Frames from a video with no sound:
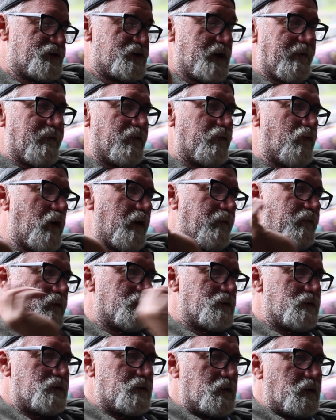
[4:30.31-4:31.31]
7
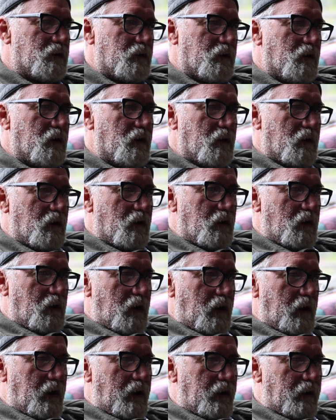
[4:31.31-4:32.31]
ravens,
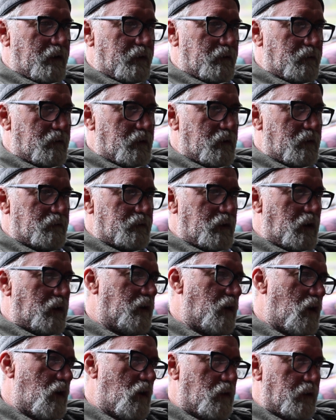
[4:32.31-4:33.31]
and
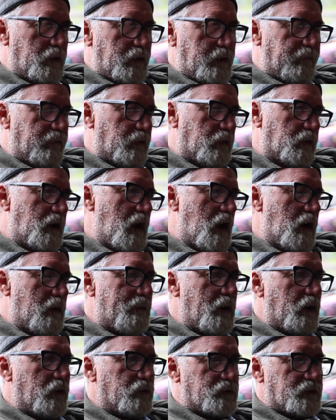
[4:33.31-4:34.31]
they're all in different kind of
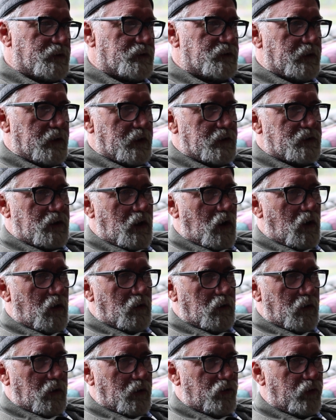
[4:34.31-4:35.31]
poses, and it's
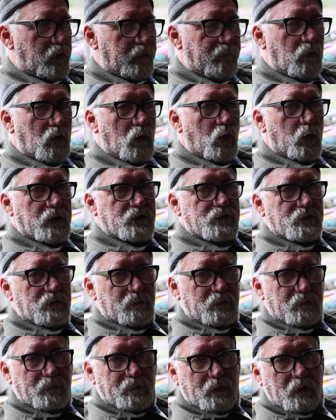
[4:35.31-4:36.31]
called A Tree Full of
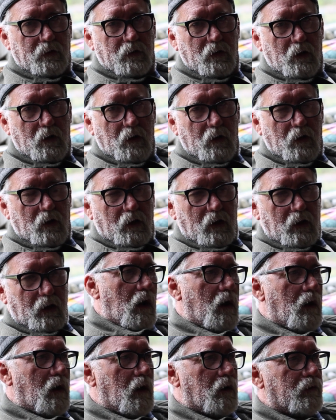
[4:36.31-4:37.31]
Wisdom.
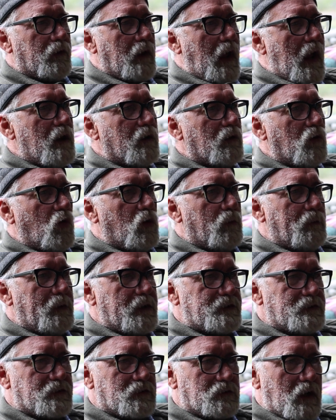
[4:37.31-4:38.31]
The outdoor
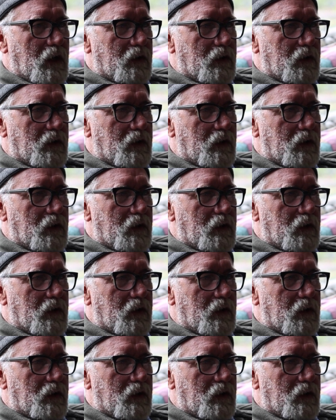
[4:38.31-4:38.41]
pieces,